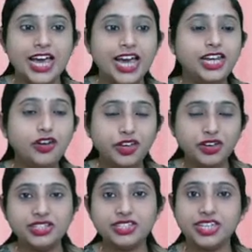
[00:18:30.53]
Now
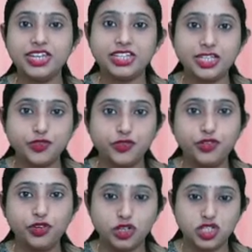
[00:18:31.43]
see the
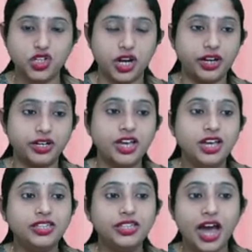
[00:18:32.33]
flow chart.
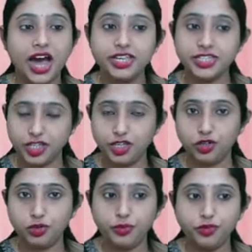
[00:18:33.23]
The ice
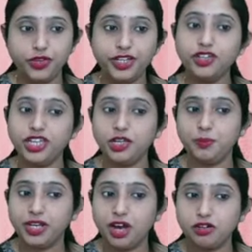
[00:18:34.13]
cube, when you keep
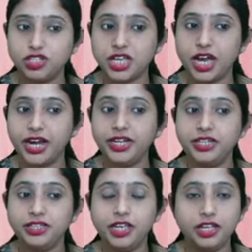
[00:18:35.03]
it outside,
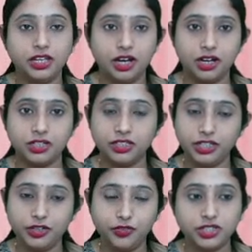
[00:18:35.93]

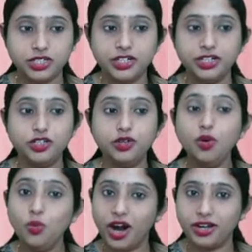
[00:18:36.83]
it will turn
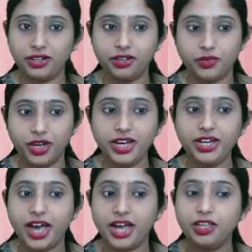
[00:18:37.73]
into water, right?
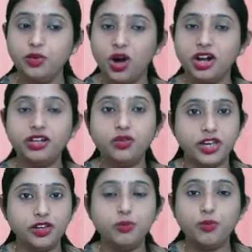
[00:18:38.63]
And then water,
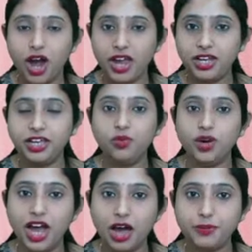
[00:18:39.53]
when you boil it, what
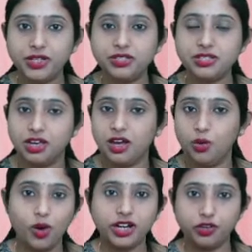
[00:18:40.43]
happens?
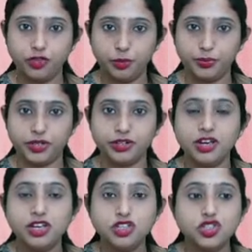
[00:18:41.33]
Water vapor.
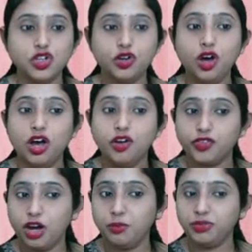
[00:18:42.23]
So
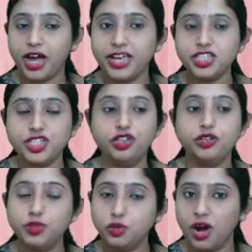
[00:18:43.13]
from the ice
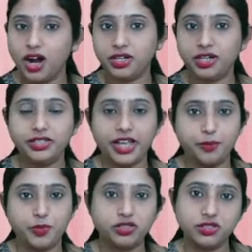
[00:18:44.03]
cube to water, that
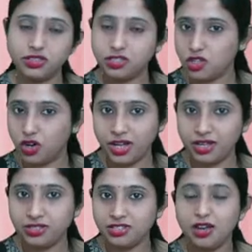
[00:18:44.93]
process is known as
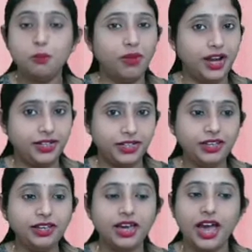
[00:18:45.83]

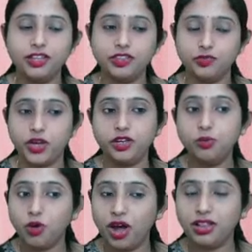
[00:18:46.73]
melting. And when you
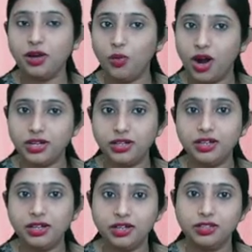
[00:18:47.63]
boil the water
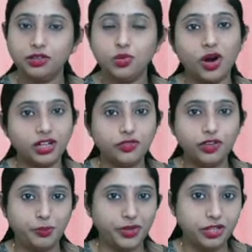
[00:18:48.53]
to water
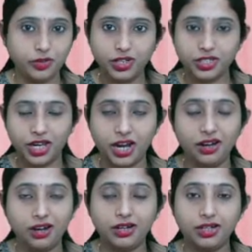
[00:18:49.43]
vapor, it will
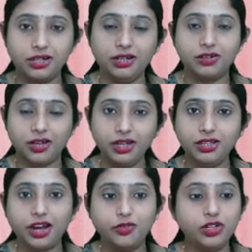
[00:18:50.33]
turn, right?
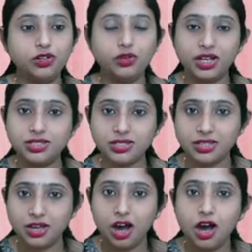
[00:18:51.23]
That will known as
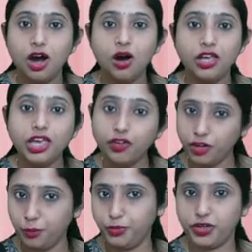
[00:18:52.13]

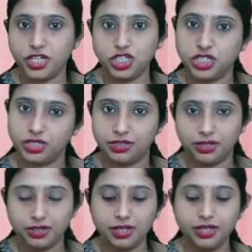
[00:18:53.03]
evaporation.
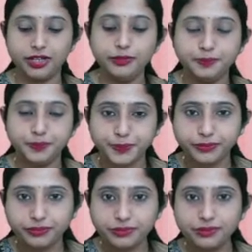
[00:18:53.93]
Clear?
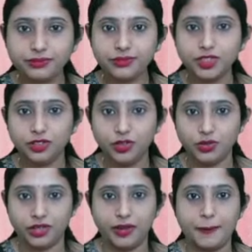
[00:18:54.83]

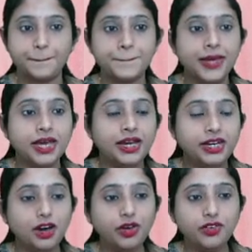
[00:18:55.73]
Okay.
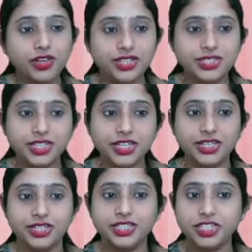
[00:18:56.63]
Now you can see
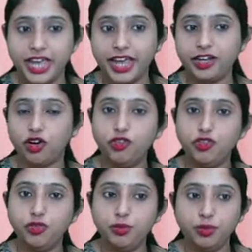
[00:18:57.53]
the state
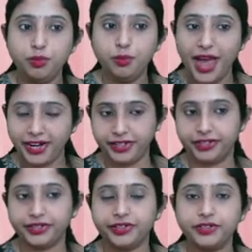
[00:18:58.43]
of matter,
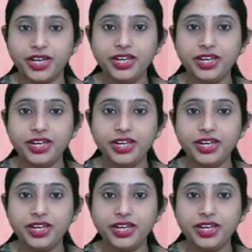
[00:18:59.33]
right?